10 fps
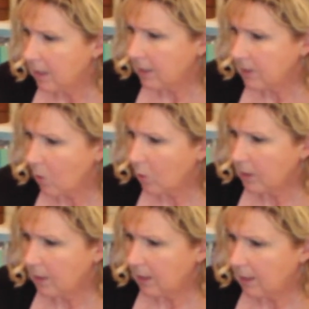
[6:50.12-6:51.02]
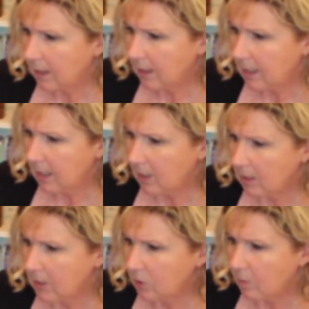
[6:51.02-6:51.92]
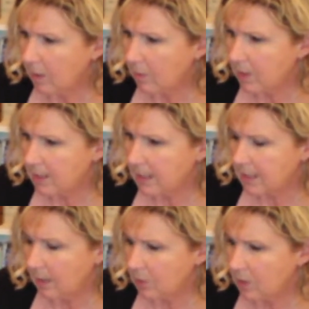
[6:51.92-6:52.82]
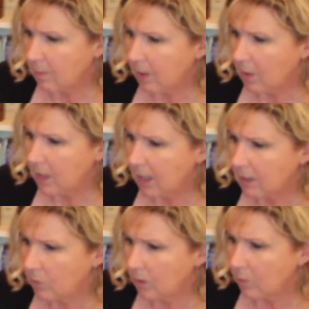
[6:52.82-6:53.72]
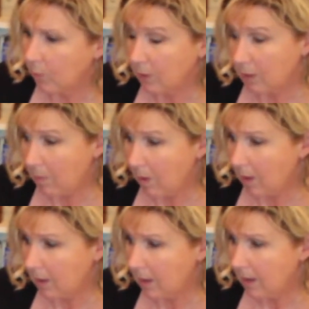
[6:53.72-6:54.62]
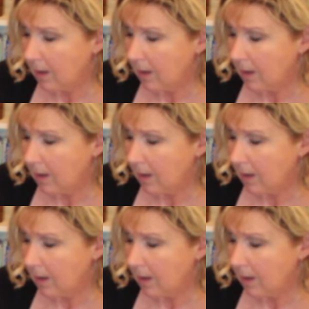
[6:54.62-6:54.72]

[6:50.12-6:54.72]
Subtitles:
That's the only thing you need to remember that's exceptional about gut when you put them on.